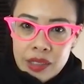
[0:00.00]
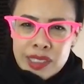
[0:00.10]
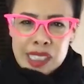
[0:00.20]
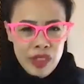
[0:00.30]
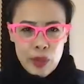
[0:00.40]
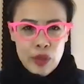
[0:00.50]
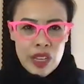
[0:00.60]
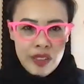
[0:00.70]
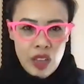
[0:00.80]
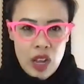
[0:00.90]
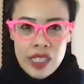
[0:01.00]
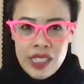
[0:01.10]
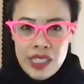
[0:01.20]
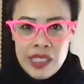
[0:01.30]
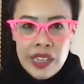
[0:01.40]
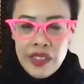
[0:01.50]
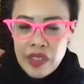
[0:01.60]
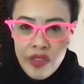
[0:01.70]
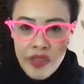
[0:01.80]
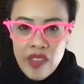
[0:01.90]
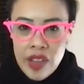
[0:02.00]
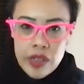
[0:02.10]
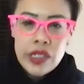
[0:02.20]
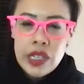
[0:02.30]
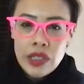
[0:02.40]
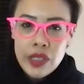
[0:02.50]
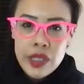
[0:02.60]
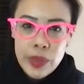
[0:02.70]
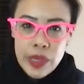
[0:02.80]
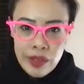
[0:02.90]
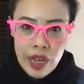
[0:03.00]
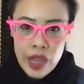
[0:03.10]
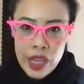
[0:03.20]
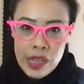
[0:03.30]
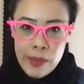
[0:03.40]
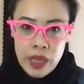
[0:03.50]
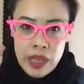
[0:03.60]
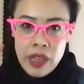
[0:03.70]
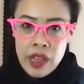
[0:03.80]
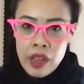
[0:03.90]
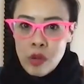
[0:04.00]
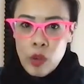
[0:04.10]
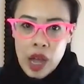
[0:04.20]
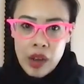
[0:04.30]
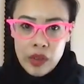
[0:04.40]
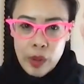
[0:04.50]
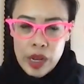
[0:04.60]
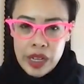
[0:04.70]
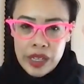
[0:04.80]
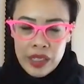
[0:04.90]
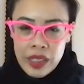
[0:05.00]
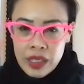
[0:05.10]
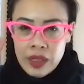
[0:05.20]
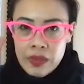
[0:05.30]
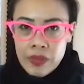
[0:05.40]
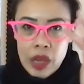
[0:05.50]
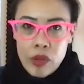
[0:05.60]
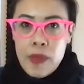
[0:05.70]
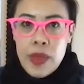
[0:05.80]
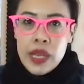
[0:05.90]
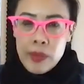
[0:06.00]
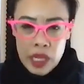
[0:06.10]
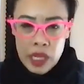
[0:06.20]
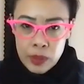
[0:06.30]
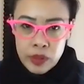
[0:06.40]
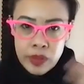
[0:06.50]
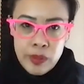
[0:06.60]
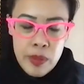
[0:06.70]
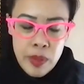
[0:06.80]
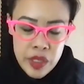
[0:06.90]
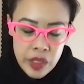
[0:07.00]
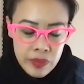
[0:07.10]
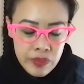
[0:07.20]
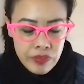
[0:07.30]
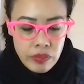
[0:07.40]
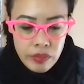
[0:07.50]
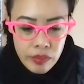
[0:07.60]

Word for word: Cause I feel like people get locked in this idea of like five thousand dollars, but they're not thinking about like, well, how do I, how do I make it possible in my budget?